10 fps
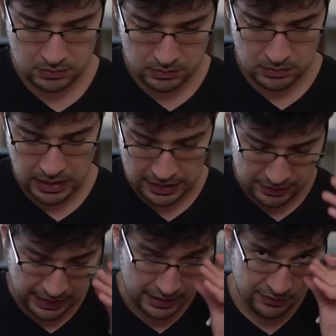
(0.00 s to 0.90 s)
and
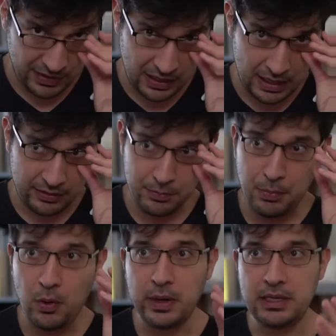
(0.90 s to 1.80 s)
think of it as
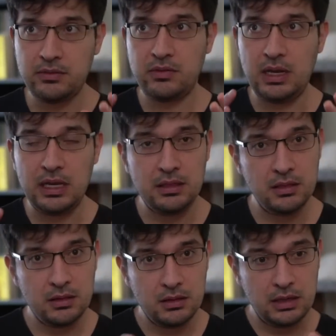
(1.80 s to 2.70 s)
points
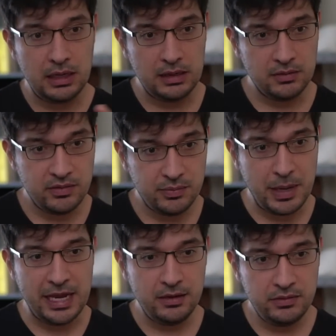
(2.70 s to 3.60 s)
in
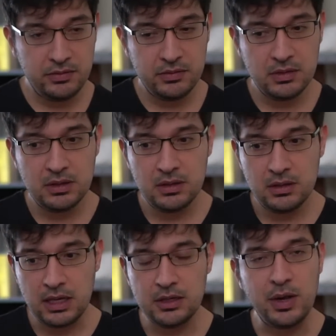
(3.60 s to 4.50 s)
space,
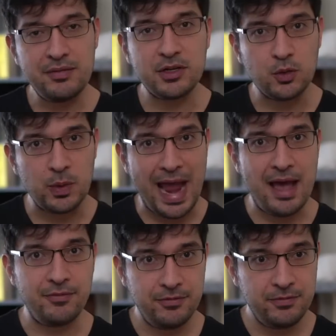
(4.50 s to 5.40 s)
then you have a
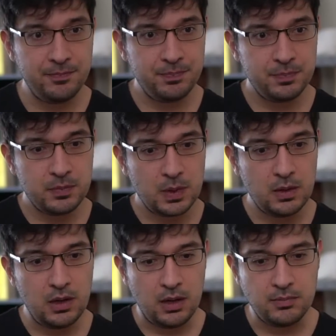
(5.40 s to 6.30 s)
graph,
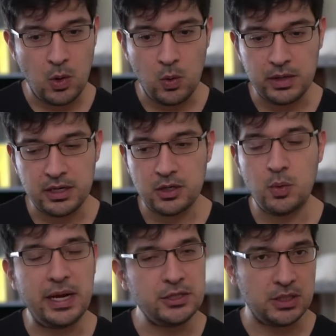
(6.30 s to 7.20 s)
or an
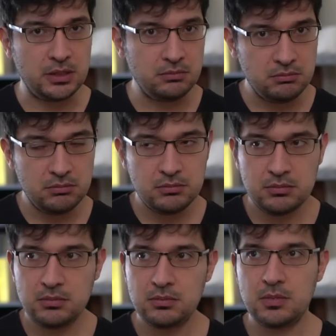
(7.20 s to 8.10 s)
equation,
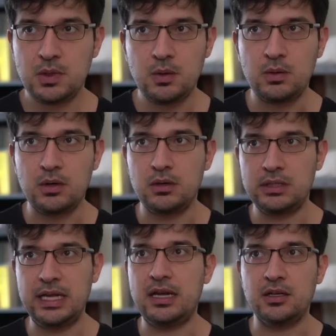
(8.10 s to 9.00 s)
or
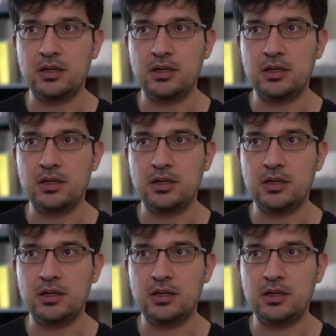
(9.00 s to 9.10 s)
yeah,